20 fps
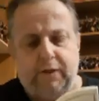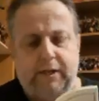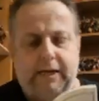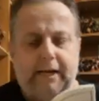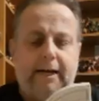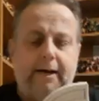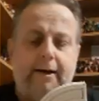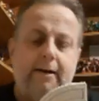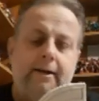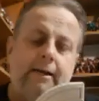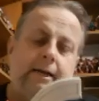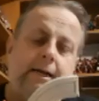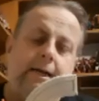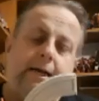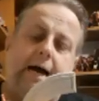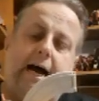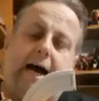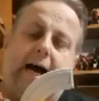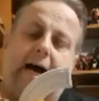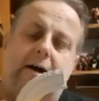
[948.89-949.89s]
here,
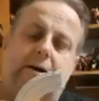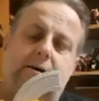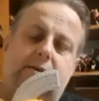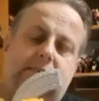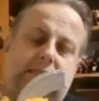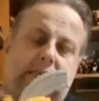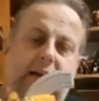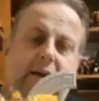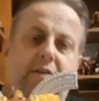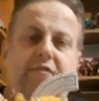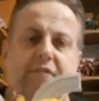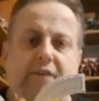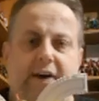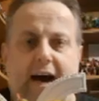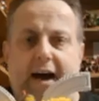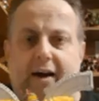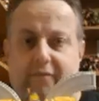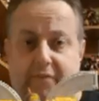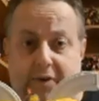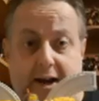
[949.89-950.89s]
I would say
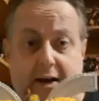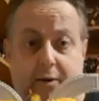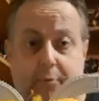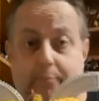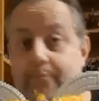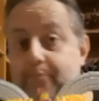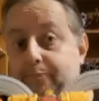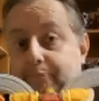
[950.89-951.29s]
5 now.